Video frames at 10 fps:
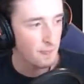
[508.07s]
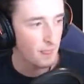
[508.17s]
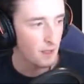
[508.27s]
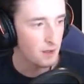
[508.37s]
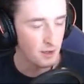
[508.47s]

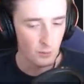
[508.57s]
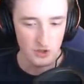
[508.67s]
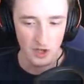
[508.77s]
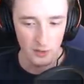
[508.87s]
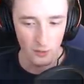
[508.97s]
um,
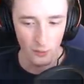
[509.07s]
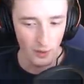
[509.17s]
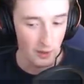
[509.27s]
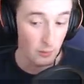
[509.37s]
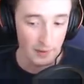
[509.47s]
which I'll,
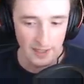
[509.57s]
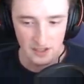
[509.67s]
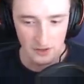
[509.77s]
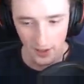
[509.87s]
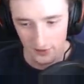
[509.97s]
I will play
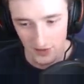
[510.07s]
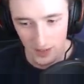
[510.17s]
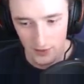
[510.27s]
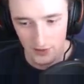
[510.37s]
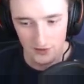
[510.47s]
to you guys
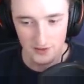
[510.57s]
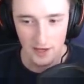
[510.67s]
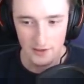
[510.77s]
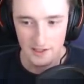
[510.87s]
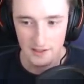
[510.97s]
now in its
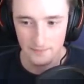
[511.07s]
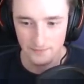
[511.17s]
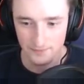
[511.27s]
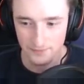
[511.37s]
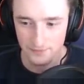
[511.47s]
entirety,
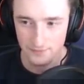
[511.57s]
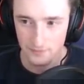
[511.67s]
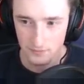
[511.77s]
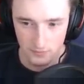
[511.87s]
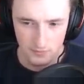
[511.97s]

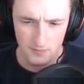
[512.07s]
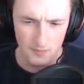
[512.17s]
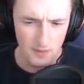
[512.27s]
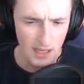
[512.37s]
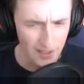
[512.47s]

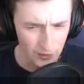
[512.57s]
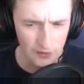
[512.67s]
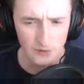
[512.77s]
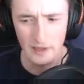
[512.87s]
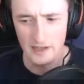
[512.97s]
and I'll
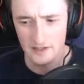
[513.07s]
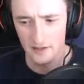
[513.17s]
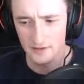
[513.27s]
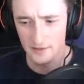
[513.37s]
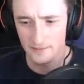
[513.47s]
explain it after.